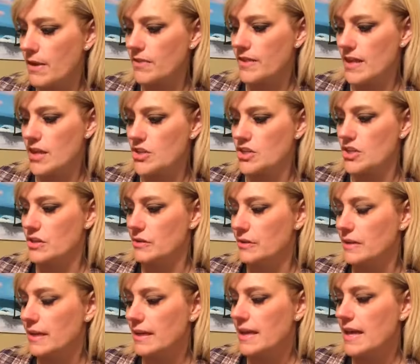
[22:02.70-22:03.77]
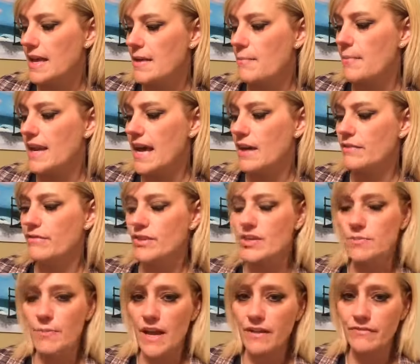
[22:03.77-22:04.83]
the issue, but out of
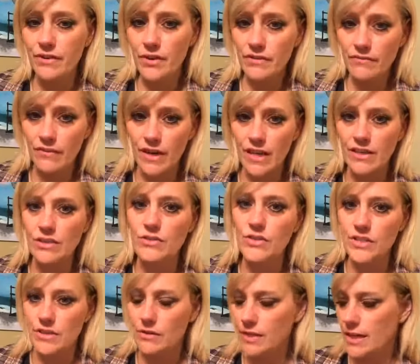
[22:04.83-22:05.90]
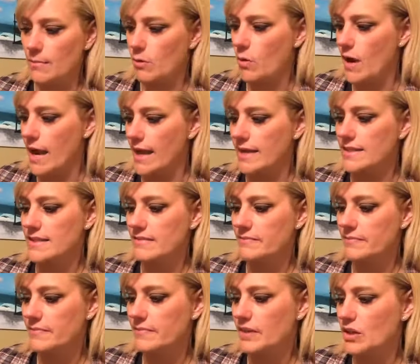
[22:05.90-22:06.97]
respect for your friend, you still keep quiet.
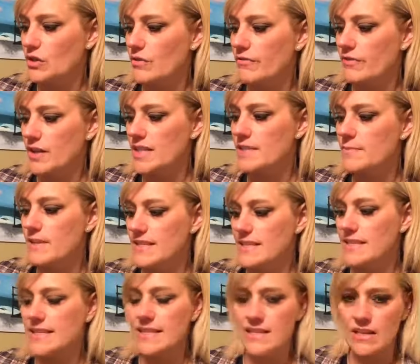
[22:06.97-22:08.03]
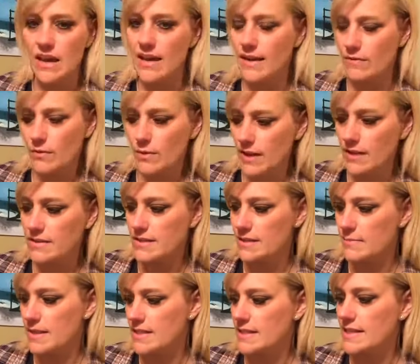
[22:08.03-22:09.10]
Your friend's business is not everyone else's
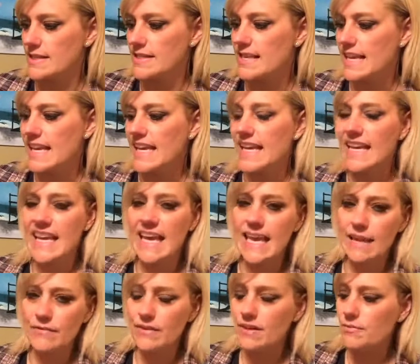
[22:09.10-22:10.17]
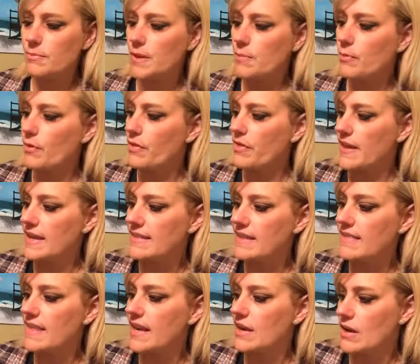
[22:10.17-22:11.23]
business. Even if people think that
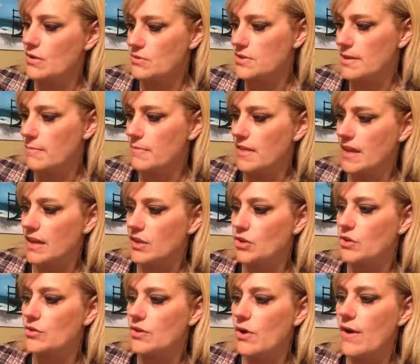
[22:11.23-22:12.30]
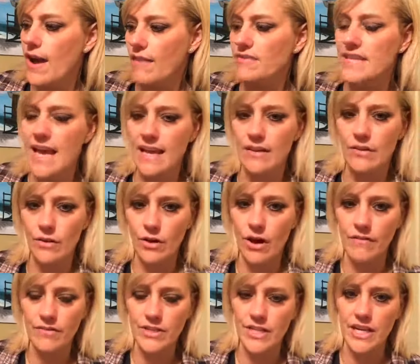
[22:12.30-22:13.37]
they know something, you don't have to add to their
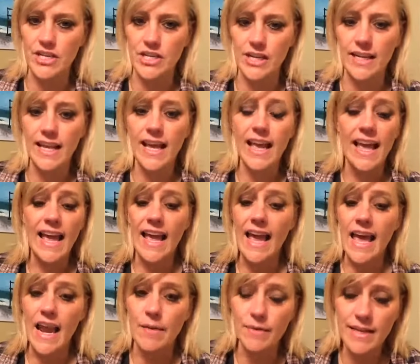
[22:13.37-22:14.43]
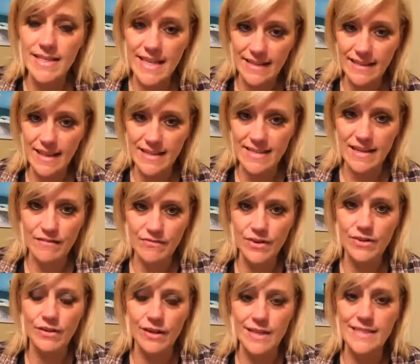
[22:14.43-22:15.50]
conversation. And I'm going to take that a step
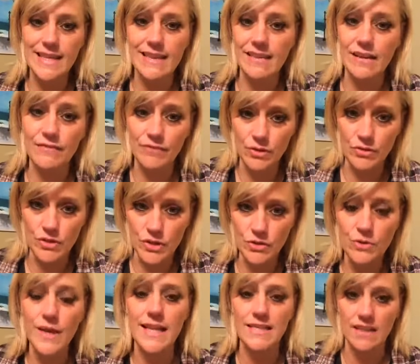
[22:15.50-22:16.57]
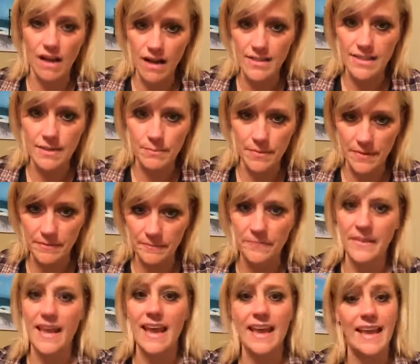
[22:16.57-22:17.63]
further and say that if you do, it's gossip.
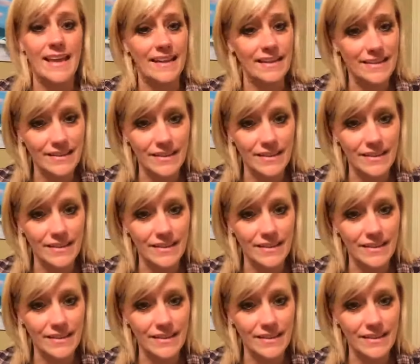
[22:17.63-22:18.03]
And,